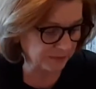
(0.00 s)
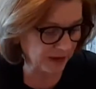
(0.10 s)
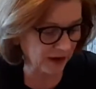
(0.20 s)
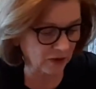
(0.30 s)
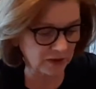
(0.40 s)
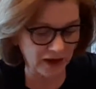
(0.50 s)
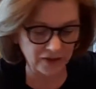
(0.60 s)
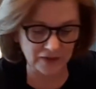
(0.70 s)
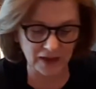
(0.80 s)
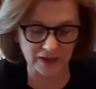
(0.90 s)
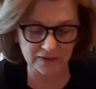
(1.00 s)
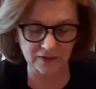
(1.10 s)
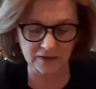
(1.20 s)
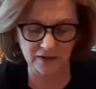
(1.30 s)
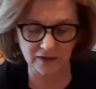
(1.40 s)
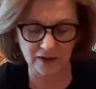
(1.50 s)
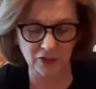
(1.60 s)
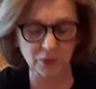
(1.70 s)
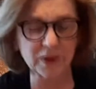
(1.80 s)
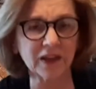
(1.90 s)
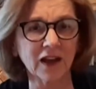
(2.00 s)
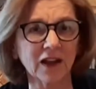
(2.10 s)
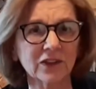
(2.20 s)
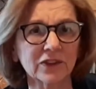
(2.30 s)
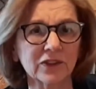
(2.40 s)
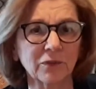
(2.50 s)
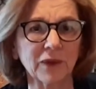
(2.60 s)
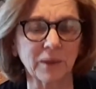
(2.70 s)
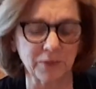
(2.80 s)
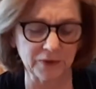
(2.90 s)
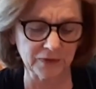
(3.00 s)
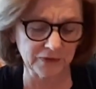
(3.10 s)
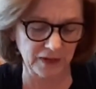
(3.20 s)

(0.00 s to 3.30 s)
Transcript: Now, I've got 3 colors of peppers.